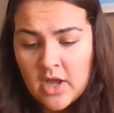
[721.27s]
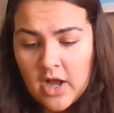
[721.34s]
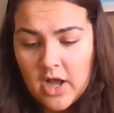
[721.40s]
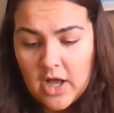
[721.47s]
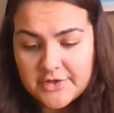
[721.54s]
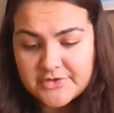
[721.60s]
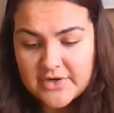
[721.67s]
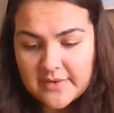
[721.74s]

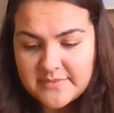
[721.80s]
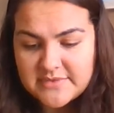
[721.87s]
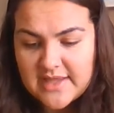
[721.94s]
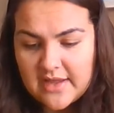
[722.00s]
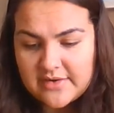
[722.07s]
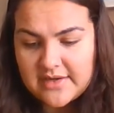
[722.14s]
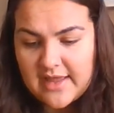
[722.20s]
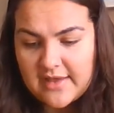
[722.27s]
"I'll drop
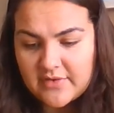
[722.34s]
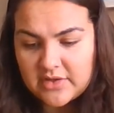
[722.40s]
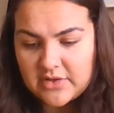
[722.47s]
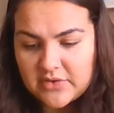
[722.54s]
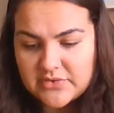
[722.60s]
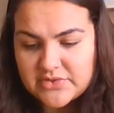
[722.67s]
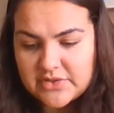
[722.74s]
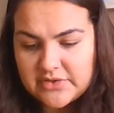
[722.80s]
down and have a
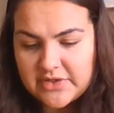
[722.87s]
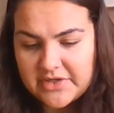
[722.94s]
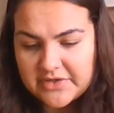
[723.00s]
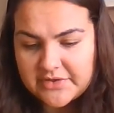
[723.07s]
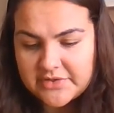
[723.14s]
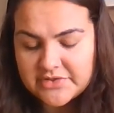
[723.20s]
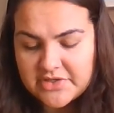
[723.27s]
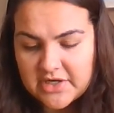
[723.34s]
closer
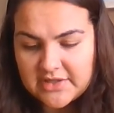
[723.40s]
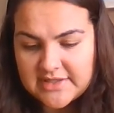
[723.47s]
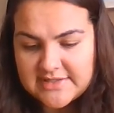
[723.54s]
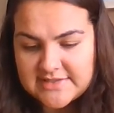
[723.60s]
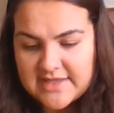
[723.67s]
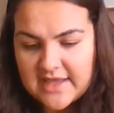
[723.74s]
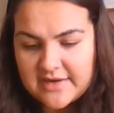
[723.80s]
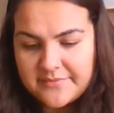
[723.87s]
look," Charlotte
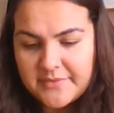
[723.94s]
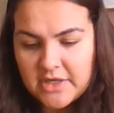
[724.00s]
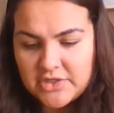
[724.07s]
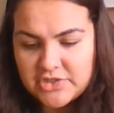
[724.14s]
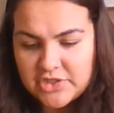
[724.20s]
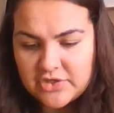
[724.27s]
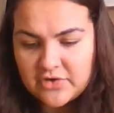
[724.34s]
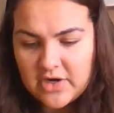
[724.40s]
said, and
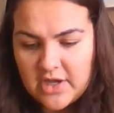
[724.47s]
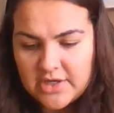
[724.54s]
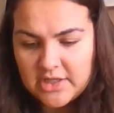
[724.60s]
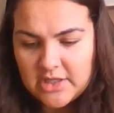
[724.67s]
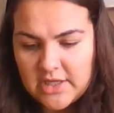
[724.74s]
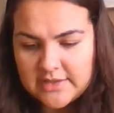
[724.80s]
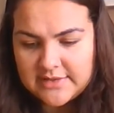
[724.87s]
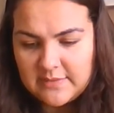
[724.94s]
she crawled
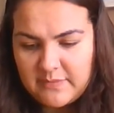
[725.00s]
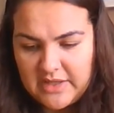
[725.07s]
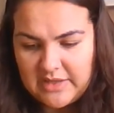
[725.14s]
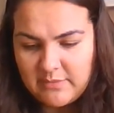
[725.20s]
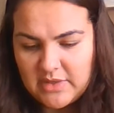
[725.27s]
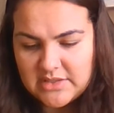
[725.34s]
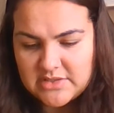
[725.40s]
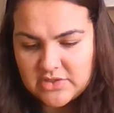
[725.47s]
along the
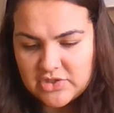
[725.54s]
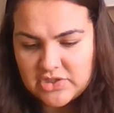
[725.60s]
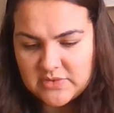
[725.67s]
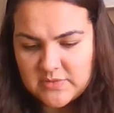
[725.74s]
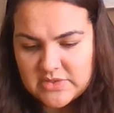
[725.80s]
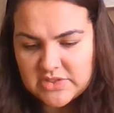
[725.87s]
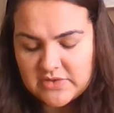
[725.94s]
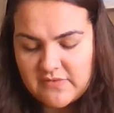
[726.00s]
beam until she
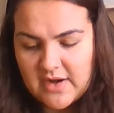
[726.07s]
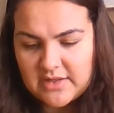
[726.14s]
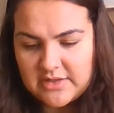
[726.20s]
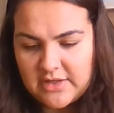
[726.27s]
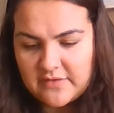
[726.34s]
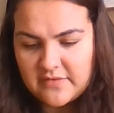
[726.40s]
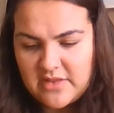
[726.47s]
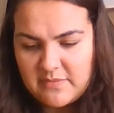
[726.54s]
was
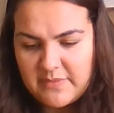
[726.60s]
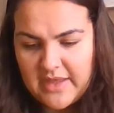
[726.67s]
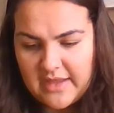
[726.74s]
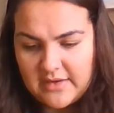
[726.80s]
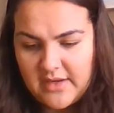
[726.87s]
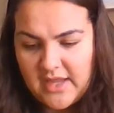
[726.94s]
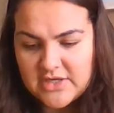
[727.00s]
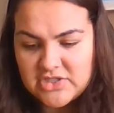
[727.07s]
directly over the
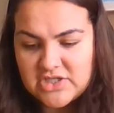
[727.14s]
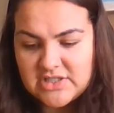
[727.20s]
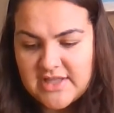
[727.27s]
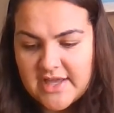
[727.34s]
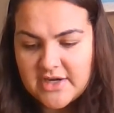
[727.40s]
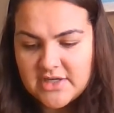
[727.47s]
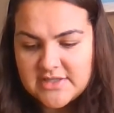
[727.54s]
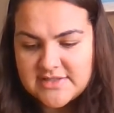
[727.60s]
pen, and she
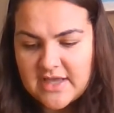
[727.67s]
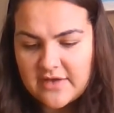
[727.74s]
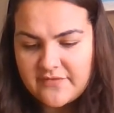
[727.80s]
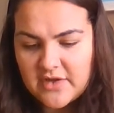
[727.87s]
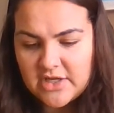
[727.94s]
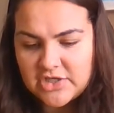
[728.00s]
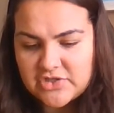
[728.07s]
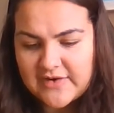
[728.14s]
let herself
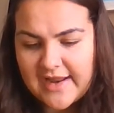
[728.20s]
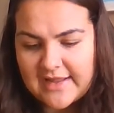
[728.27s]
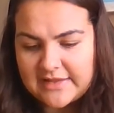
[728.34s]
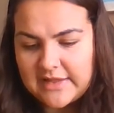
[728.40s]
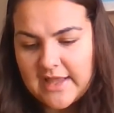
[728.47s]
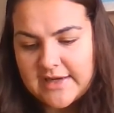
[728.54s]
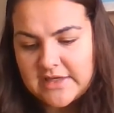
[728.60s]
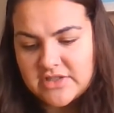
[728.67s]
on a drag
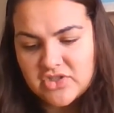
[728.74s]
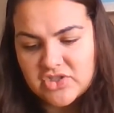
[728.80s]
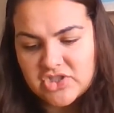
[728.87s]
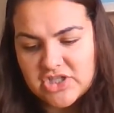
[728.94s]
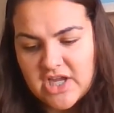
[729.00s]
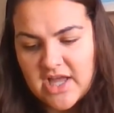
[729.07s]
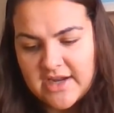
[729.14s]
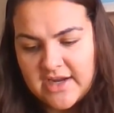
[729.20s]
line until she
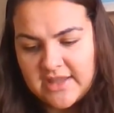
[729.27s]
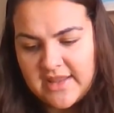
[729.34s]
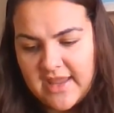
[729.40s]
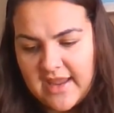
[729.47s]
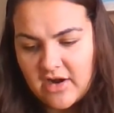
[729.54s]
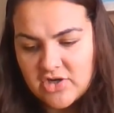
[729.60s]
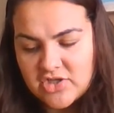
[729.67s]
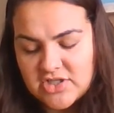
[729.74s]
hung in the
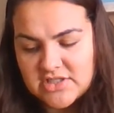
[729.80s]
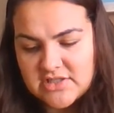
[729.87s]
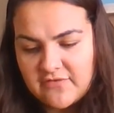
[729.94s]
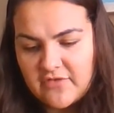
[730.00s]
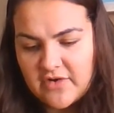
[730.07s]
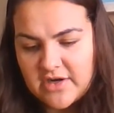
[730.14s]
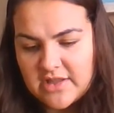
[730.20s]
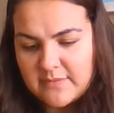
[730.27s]
air just in
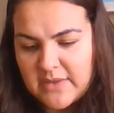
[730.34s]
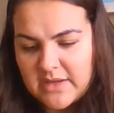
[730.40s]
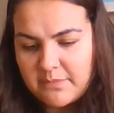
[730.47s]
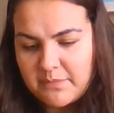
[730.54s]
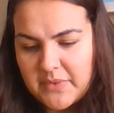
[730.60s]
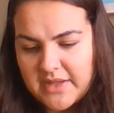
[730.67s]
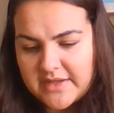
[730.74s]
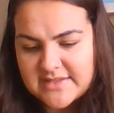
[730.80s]
front of the big
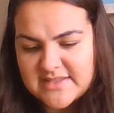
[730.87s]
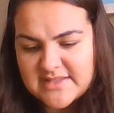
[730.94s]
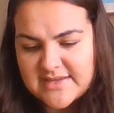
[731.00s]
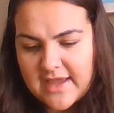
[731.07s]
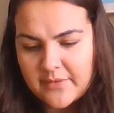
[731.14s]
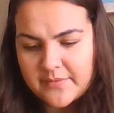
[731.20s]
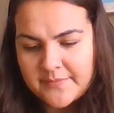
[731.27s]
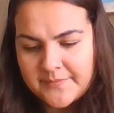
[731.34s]
pig's snout.